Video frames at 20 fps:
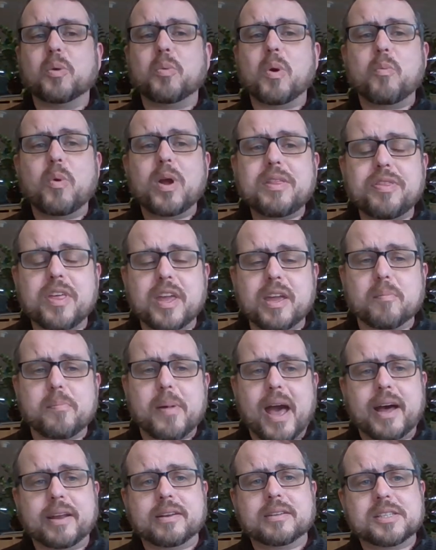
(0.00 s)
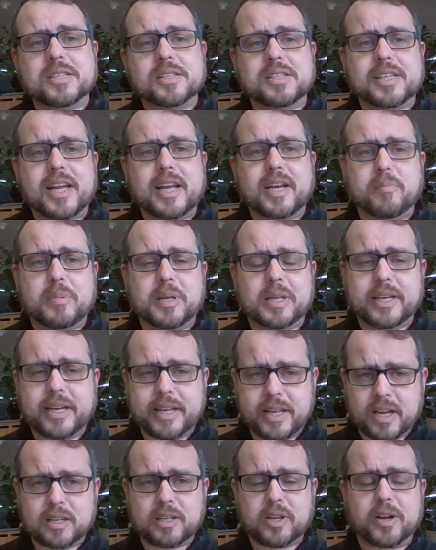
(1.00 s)
So when we think about
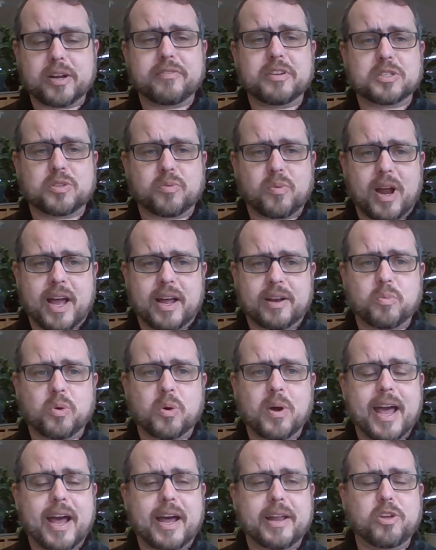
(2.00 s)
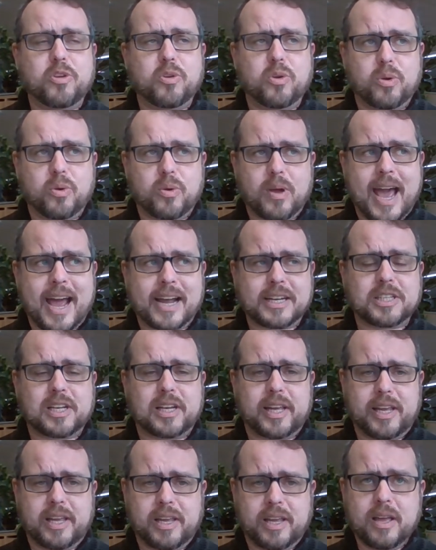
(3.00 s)
sustainability, a lot of it's around, well, how do you
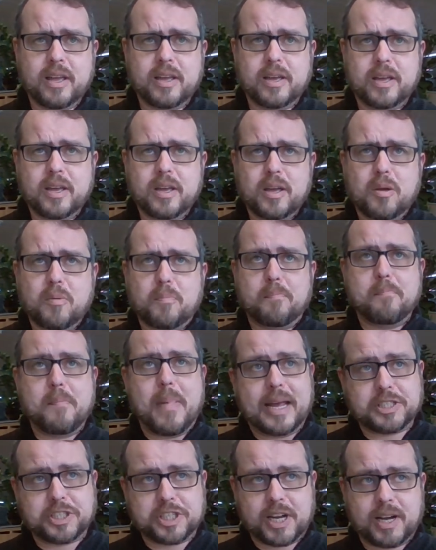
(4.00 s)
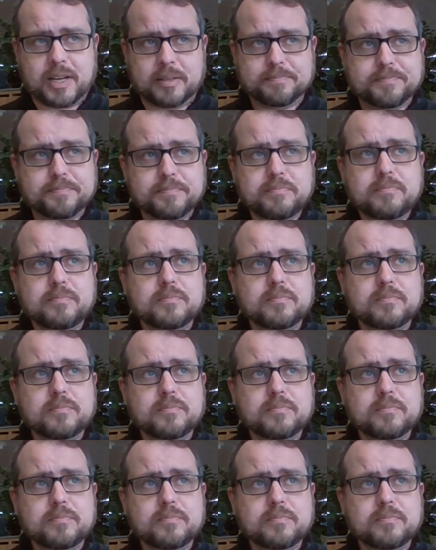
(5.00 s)
actually measure